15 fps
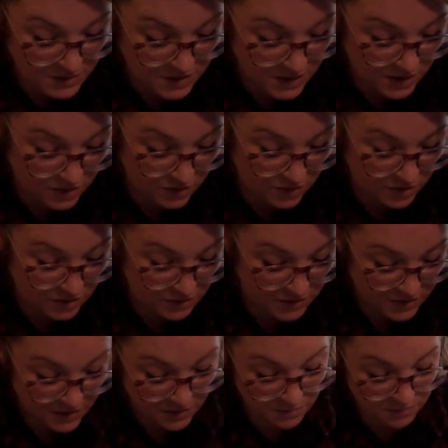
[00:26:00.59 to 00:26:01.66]
I agreed with
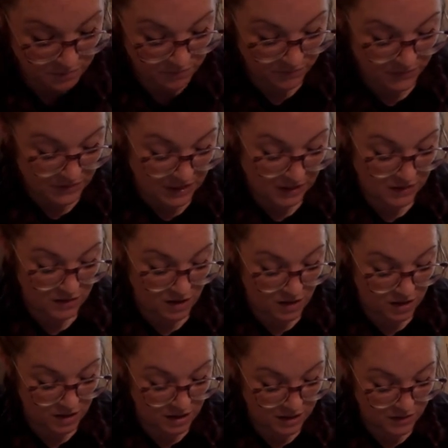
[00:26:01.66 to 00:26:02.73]
them. A
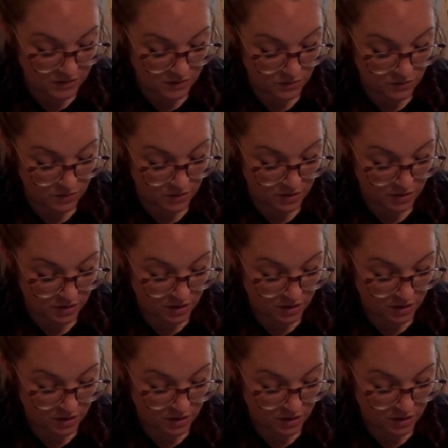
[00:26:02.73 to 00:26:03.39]
knock at the door